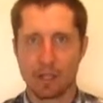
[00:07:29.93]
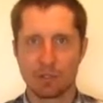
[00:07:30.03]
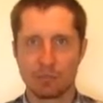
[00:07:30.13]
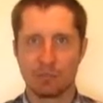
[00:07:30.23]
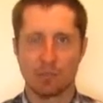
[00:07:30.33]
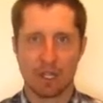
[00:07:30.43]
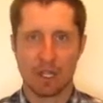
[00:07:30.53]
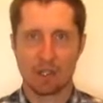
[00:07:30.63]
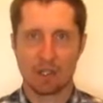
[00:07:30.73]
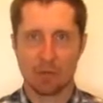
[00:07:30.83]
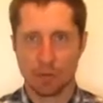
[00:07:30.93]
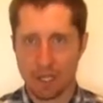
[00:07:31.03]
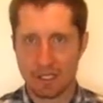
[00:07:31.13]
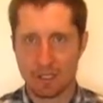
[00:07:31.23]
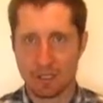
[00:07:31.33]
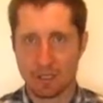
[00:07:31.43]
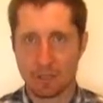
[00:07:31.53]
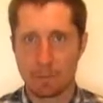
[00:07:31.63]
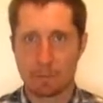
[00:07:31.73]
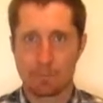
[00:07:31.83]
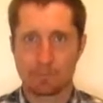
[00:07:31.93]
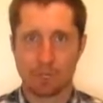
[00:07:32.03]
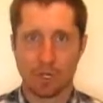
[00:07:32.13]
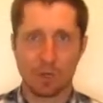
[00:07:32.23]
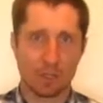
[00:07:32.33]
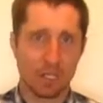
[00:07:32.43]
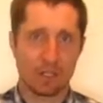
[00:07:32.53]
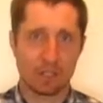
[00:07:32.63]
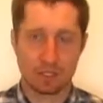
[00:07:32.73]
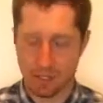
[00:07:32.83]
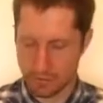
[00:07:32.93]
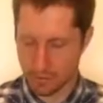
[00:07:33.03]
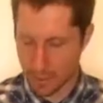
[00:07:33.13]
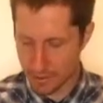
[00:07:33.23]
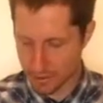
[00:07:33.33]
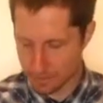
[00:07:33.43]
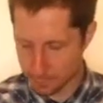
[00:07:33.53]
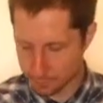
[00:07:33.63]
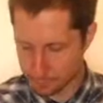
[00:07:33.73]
to prevent rusting or any other deterioration.